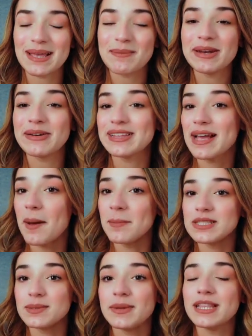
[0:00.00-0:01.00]
Let me know in the
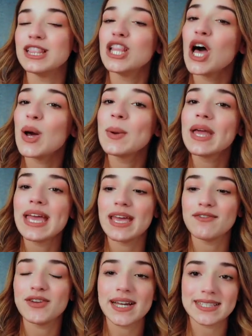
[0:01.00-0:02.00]
comments below
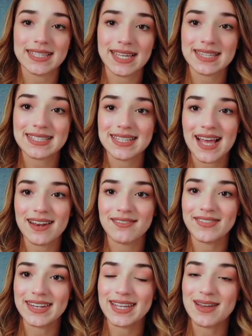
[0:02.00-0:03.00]
if you guys like these kind
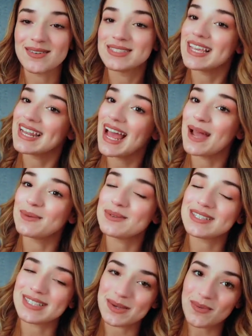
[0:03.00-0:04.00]
of videos, and I will
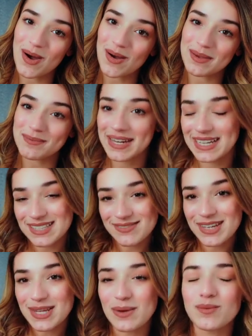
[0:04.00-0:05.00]
see you all in my next
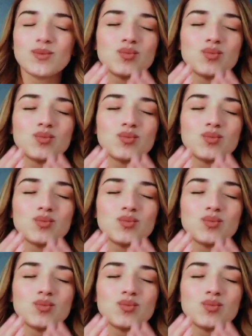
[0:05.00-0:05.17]
video.